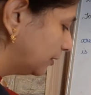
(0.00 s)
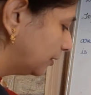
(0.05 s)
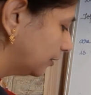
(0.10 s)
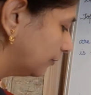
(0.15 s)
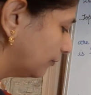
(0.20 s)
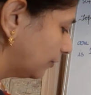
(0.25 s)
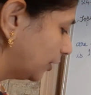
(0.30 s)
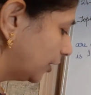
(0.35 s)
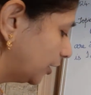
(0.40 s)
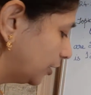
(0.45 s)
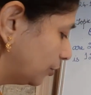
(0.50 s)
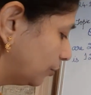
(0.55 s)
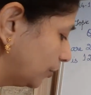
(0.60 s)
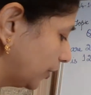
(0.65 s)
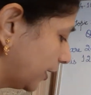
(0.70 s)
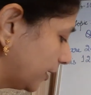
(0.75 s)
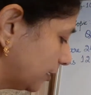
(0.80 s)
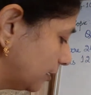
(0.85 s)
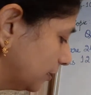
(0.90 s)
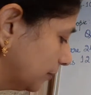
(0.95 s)
what did you
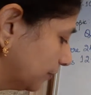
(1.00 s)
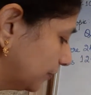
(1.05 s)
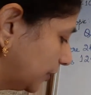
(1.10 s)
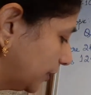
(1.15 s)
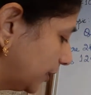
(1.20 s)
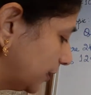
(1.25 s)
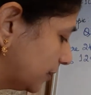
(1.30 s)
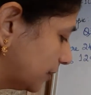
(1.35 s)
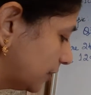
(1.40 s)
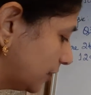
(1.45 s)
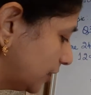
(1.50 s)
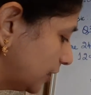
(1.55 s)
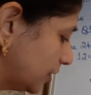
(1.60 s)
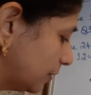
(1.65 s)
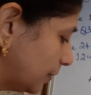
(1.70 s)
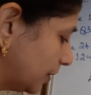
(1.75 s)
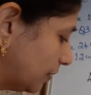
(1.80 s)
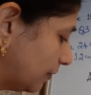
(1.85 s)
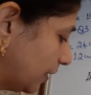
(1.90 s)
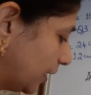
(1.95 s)
get? The distance
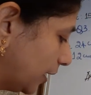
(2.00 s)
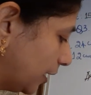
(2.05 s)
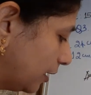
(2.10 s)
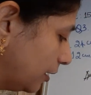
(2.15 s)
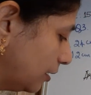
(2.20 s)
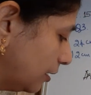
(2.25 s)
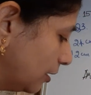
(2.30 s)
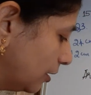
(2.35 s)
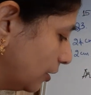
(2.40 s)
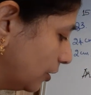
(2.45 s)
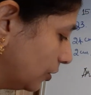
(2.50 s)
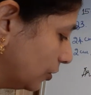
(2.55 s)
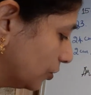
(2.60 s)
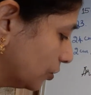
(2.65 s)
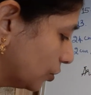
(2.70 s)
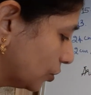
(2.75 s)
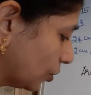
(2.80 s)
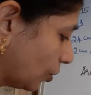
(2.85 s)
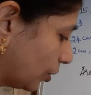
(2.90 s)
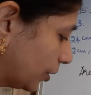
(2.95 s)
between
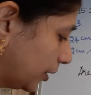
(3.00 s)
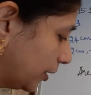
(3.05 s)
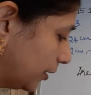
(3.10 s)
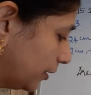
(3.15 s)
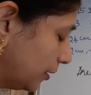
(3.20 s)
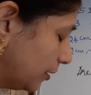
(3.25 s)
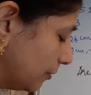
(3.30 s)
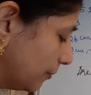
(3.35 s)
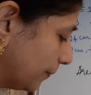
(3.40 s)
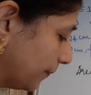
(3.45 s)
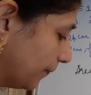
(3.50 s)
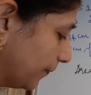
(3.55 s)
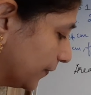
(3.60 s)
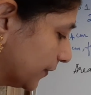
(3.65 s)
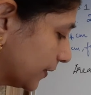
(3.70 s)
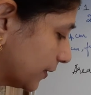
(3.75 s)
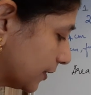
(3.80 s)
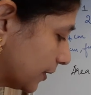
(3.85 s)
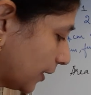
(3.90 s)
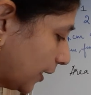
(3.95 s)
shorter
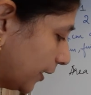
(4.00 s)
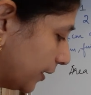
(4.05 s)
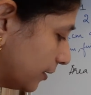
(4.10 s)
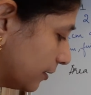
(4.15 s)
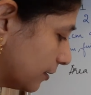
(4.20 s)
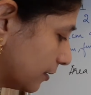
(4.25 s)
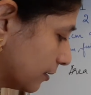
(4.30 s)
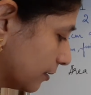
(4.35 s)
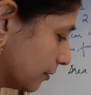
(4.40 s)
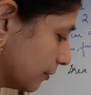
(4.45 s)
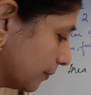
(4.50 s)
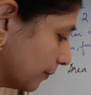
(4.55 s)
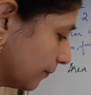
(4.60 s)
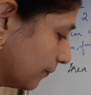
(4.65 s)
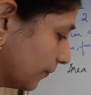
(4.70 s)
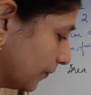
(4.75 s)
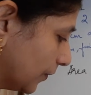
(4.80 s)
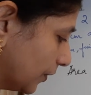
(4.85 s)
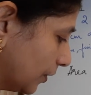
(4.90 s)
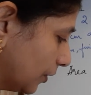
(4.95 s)
sides.
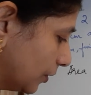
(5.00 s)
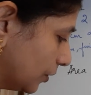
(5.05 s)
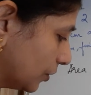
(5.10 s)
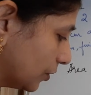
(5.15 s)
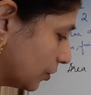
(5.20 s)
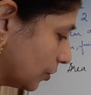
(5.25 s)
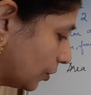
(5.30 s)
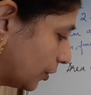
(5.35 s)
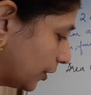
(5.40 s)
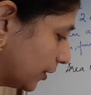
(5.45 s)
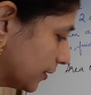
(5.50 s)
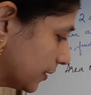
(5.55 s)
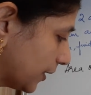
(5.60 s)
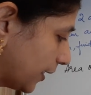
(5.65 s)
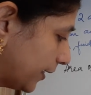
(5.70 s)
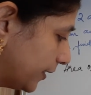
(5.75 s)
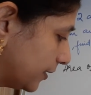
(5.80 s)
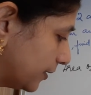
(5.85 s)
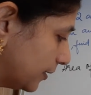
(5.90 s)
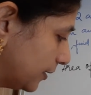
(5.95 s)
Shorter
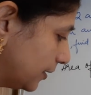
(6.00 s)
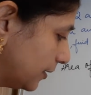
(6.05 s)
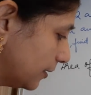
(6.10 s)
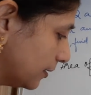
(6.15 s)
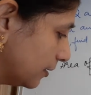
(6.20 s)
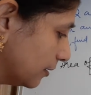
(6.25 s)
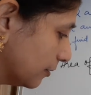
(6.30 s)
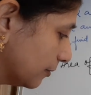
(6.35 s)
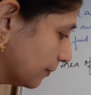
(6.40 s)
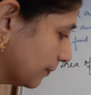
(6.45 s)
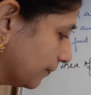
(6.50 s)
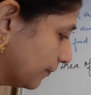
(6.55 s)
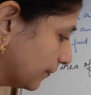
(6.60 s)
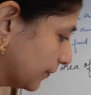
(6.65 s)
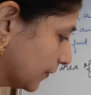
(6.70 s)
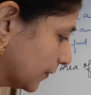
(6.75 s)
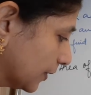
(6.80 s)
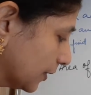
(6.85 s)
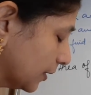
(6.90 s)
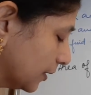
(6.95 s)
sides is
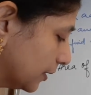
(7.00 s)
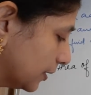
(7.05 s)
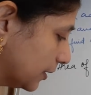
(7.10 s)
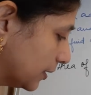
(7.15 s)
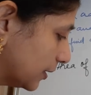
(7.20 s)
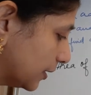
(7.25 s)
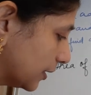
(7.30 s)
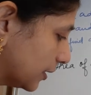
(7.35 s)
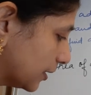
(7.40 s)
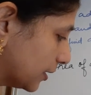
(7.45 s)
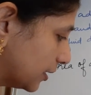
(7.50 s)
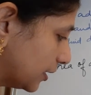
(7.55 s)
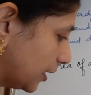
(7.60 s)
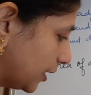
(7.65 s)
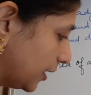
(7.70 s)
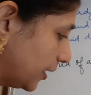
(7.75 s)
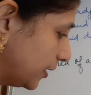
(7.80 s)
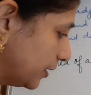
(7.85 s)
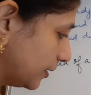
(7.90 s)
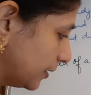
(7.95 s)

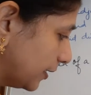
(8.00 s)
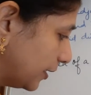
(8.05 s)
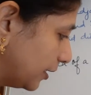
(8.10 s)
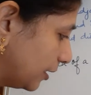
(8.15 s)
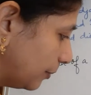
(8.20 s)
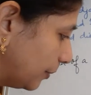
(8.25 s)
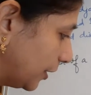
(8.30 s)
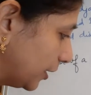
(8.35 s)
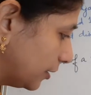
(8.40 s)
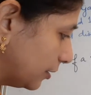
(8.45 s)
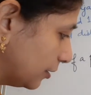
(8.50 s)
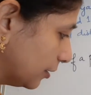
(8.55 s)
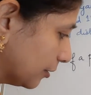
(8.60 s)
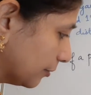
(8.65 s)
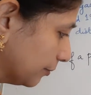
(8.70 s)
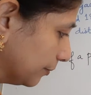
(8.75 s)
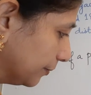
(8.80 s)
16 centimeter.